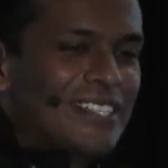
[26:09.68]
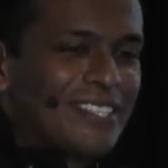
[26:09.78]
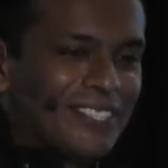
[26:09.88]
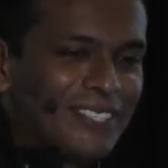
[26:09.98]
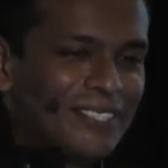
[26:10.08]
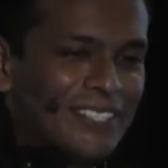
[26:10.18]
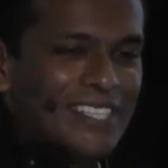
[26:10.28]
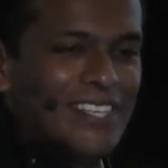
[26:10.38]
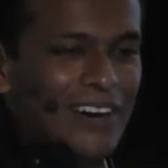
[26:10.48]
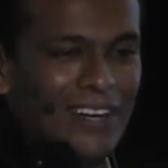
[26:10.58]
So
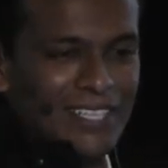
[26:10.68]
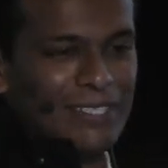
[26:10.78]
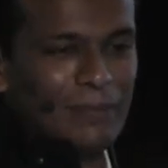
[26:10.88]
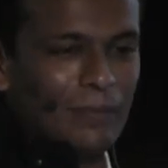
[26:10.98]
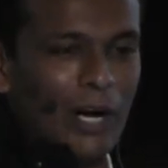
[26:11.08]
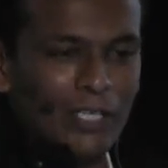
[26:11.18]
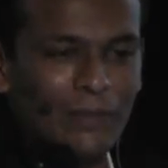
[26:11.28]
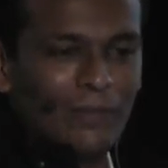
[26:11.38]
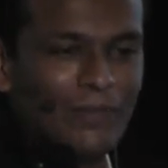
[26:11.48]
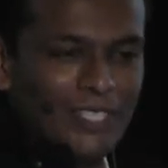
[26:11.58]
on a
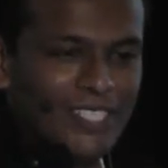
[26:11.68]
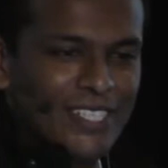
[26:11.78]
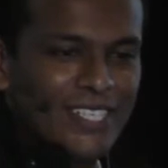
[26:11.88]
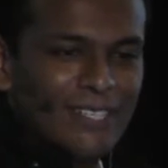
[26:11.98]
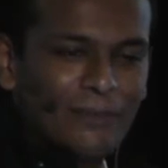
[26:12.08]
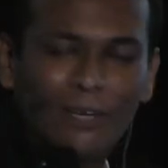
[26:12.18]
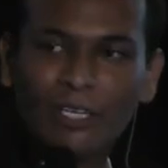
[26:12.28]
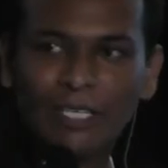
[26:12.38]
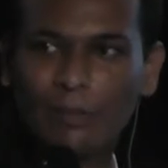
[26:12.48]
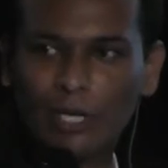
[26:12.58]
modern processor,
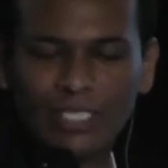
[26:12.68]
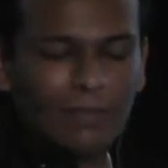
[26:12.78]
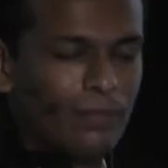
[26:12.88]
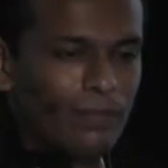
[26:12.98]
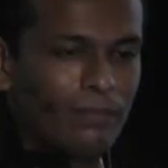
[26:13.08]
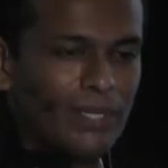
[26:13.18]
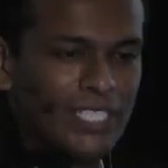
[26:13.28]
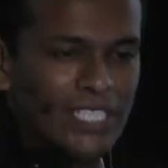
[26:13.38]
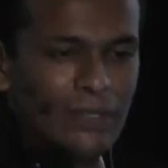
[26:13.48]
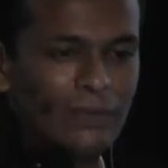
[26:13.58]
on a modern
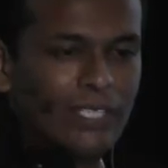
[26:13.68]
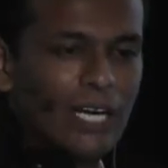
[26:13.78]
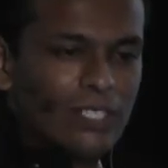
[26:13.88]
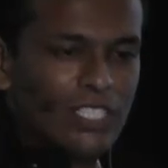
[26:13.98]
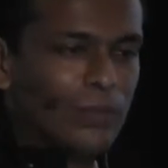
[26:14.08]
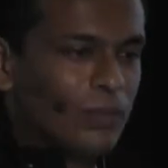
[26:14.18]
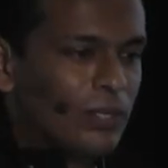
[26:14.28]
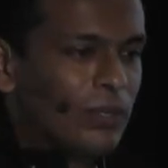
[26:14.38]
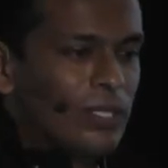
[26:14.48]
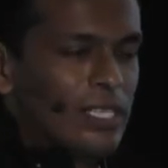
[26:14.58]
PC without a
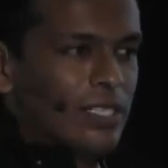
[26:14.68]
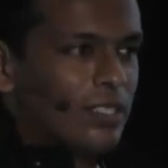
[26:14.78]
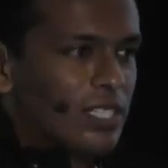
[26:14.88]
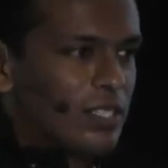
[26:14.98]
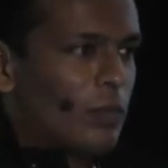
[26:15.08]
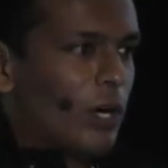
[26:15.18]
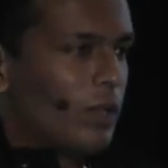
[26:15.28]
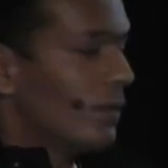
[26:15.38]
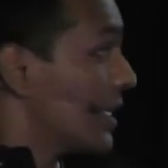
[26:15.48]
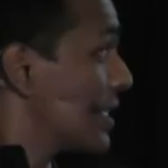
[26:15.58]
GPU, this
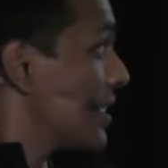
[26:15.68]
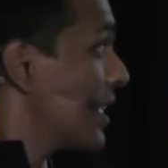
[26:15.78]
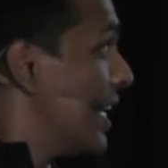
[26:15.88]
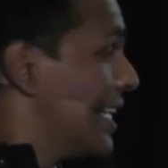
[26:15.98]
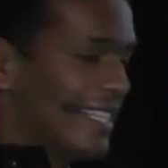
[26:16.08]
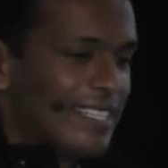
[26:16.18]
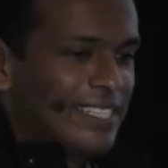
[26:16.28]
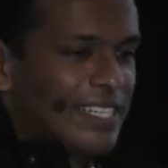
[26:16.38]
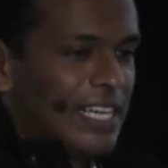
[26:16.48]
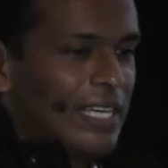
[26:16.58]
model works in
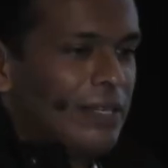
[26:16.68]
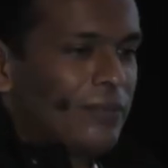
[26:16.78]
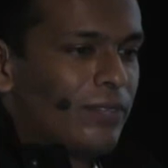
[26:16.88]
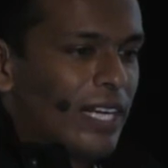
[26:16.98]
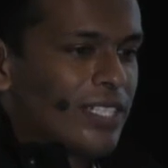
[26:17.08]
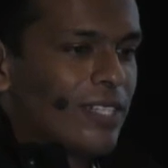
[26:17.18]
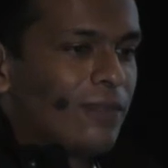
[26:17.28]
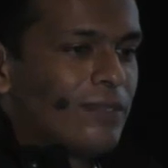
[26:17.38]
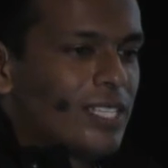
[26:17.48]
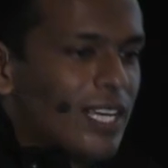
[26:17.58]
a fraction
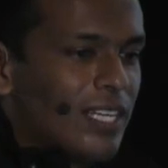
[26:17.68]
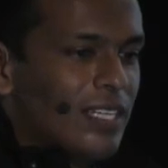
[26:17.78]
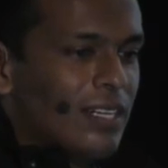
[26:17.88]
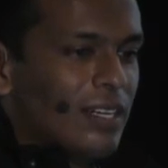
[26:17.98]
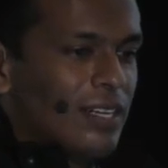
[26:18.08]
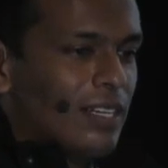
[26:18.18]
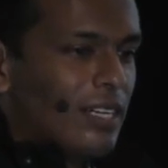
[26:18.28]
of a second.